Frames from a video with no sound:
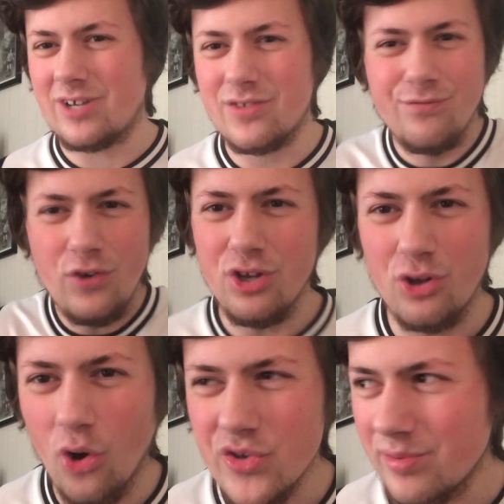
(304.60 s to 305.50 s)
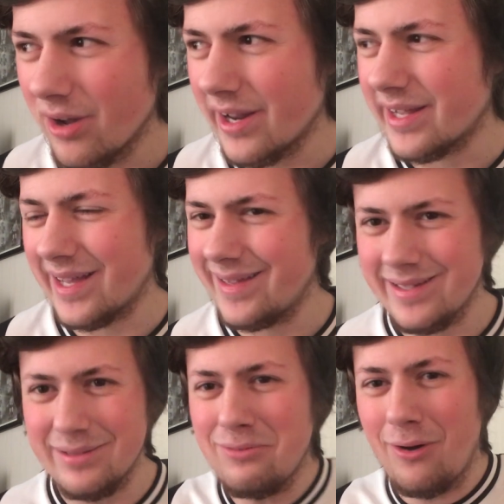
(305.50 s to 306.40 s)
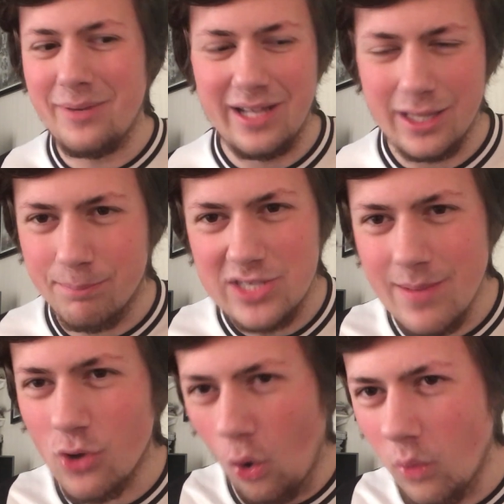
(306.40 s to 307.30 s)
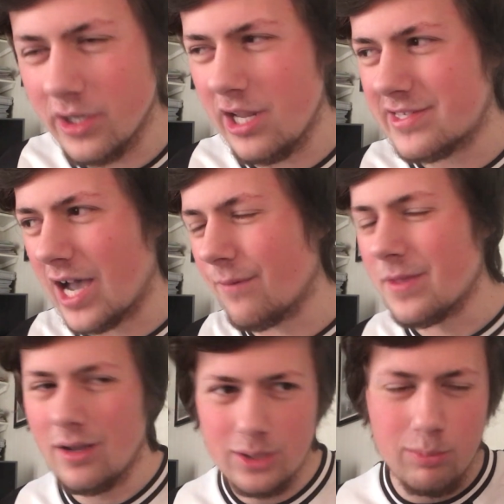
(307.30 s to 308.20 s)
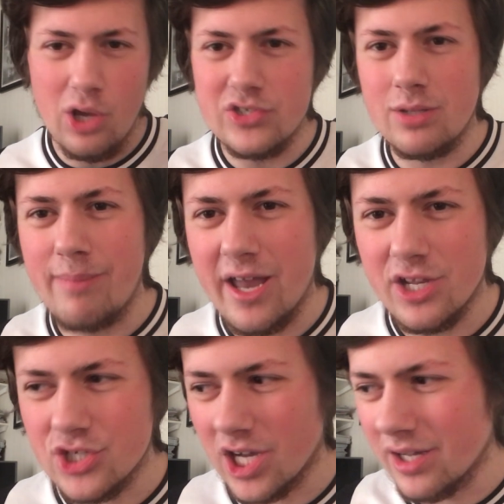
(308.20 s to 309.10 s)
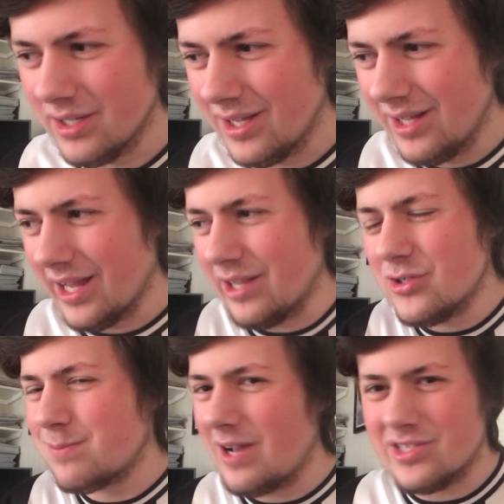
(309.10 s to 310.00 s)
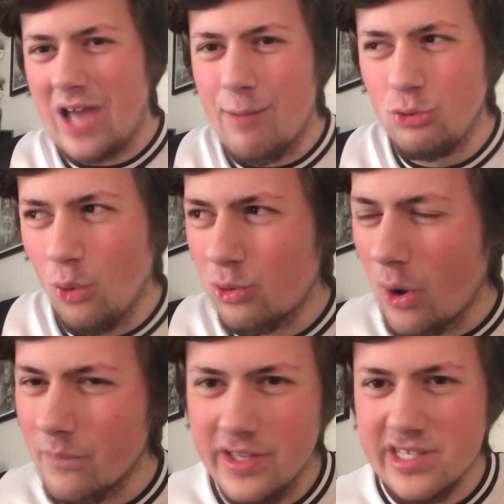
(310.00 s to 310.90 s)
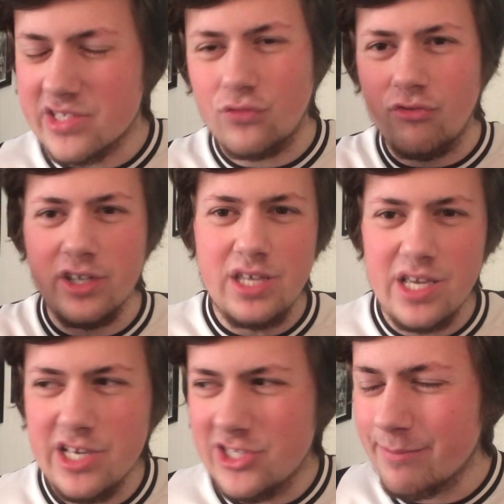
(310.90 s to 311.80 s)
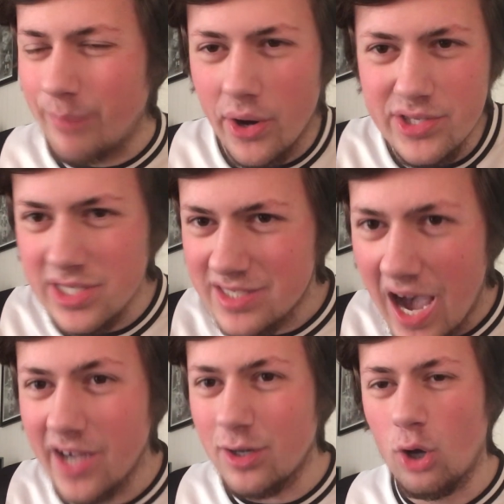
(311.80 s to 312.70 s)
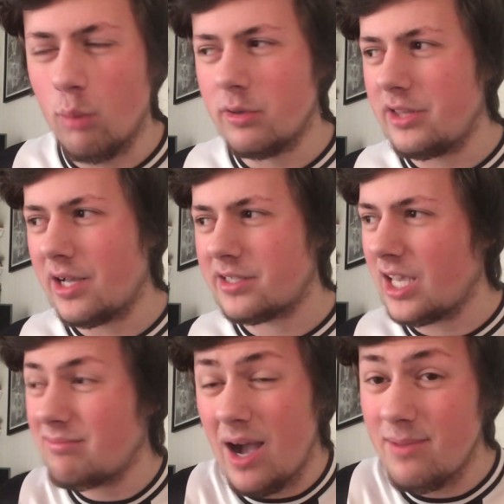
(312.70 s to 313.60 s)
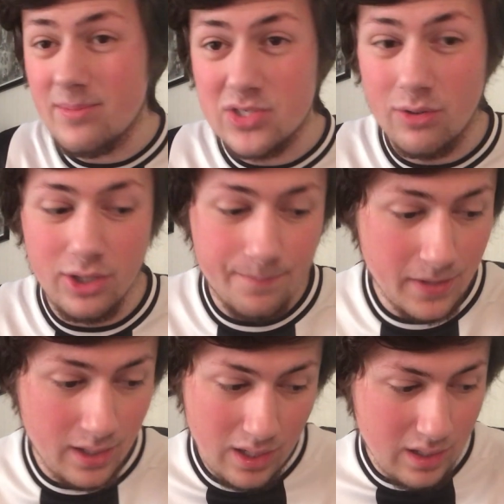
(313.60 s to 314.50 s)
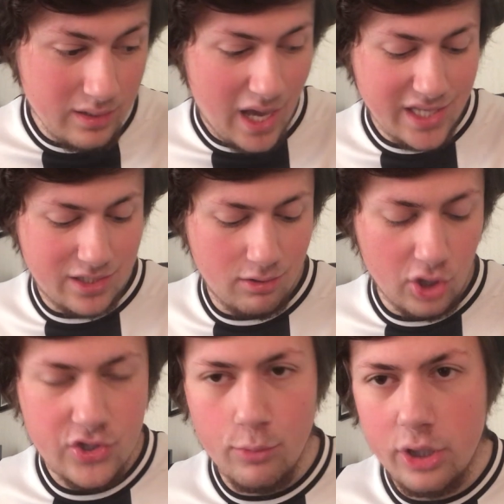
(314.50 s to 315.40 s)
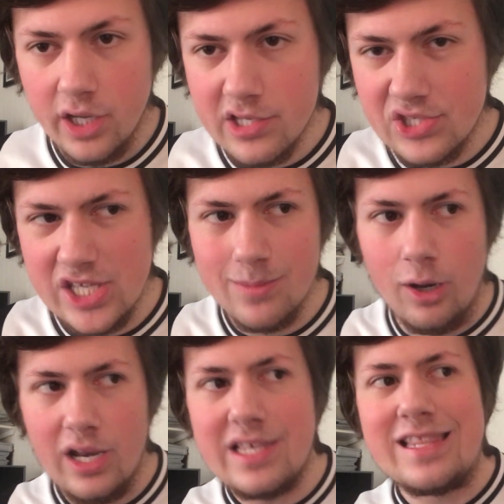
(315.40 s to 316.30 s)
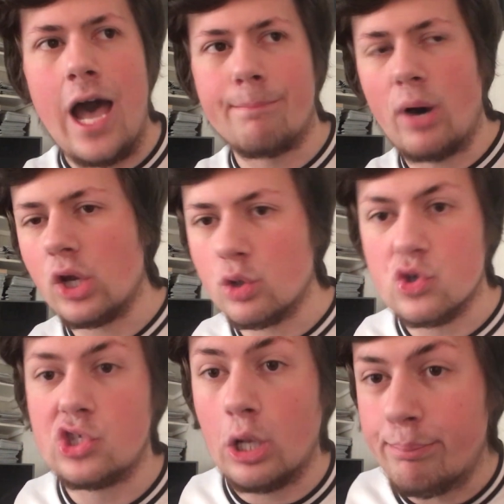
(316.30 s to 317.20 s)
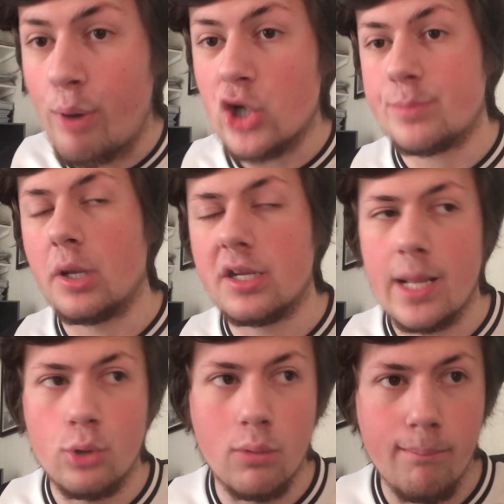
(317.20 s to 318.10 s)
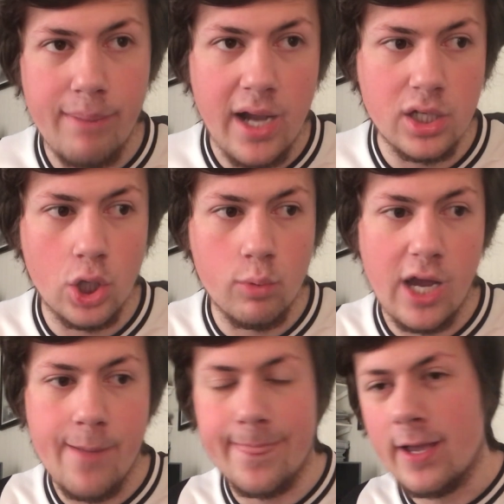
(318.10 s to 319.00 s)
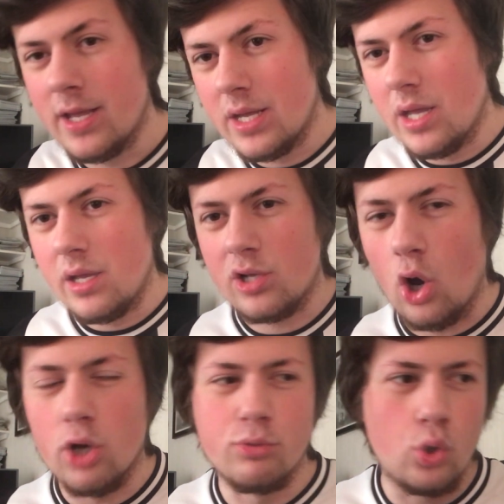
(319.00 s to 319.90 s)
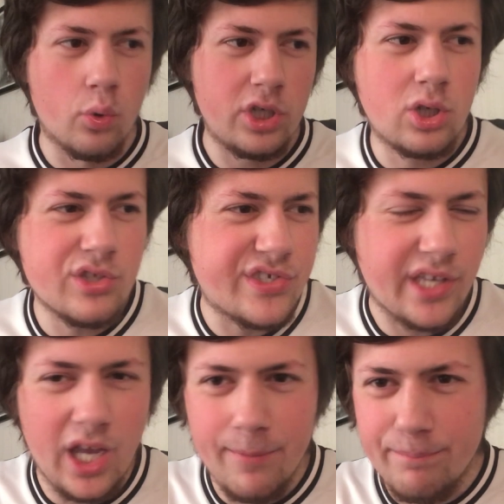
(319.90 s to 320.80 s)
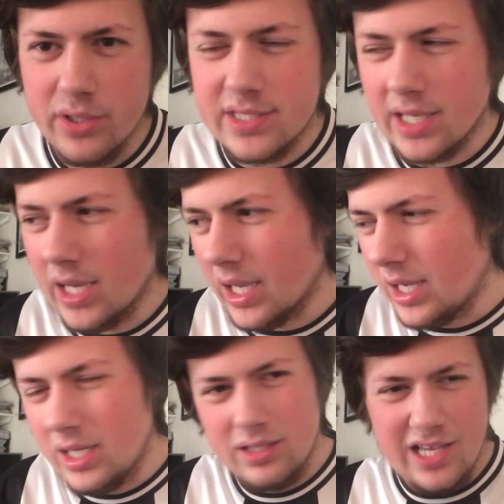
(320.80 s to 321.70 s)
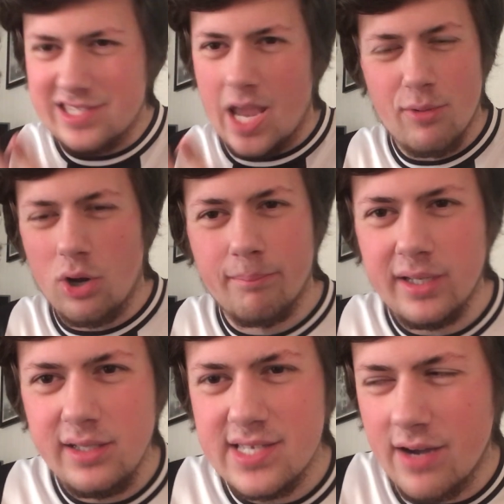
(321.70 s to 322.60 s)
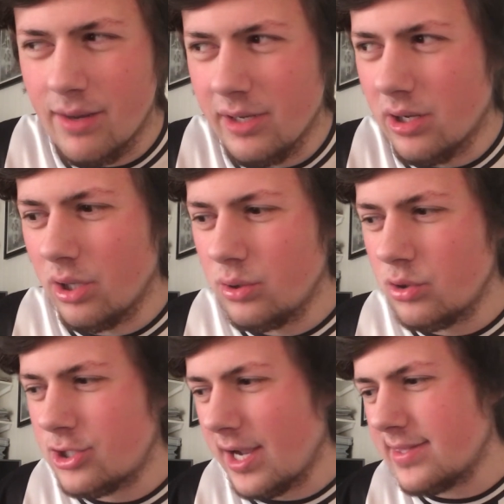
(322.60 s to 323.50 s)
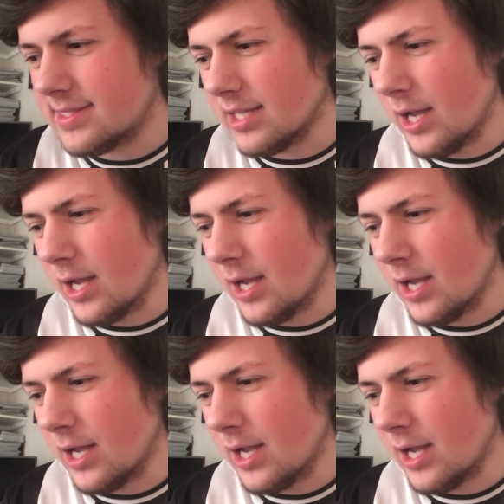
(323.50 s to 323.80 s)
fans. Of fucking course we are, like, you know what I mean? Like, the team's already down. They've lost the manager. Like, those players will have no confidence. It's 3 easy points. You cannot not win that game. I mean, I'm sorry. Yes, he lost them earlier in the season, but at least at that point, there was still a possibility of them coming back, you know. It got them going, you could say. But this time, they're completely down. I mean, they've got no chance.